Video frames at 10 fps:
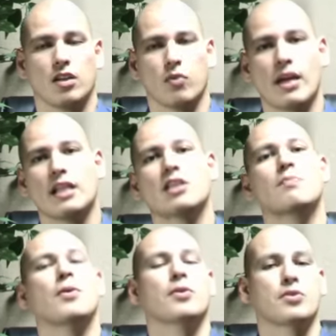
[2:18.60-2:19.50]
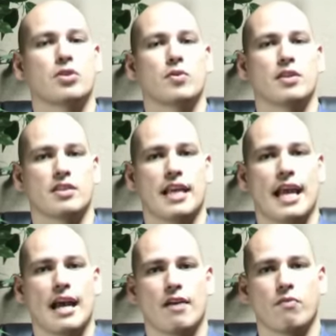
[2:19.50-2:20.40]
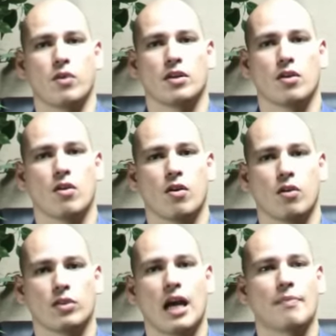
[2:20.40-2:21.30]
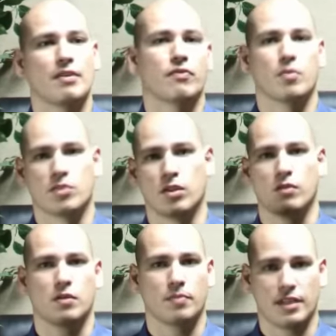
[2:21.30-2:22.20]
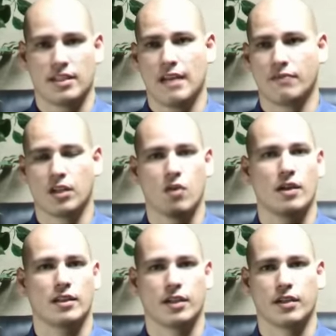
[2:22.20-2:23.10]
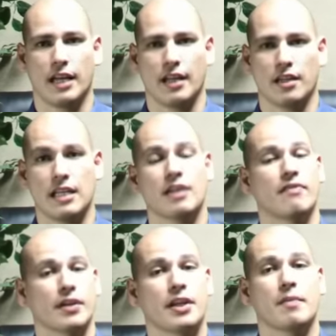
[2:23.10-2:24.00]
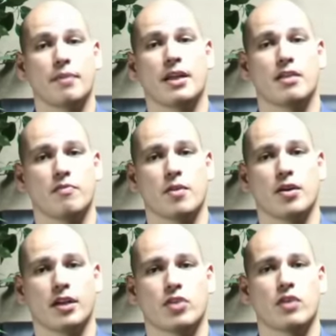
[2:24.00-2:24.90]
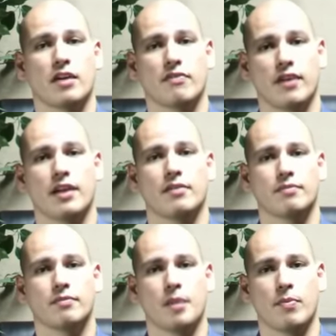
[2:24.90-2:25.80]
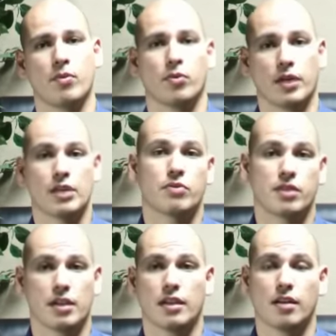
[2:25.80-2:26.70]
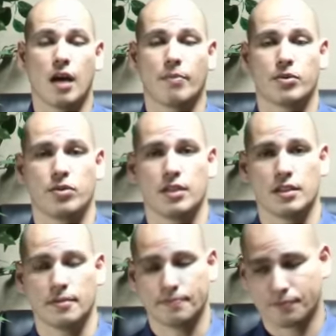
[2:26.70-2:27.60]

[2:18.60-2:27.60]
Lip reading: The way list brokers do it is they have what are called opt-in forms all over the place. They have to go out there and, in a very competitive market, try to find people who are interested in opportunities.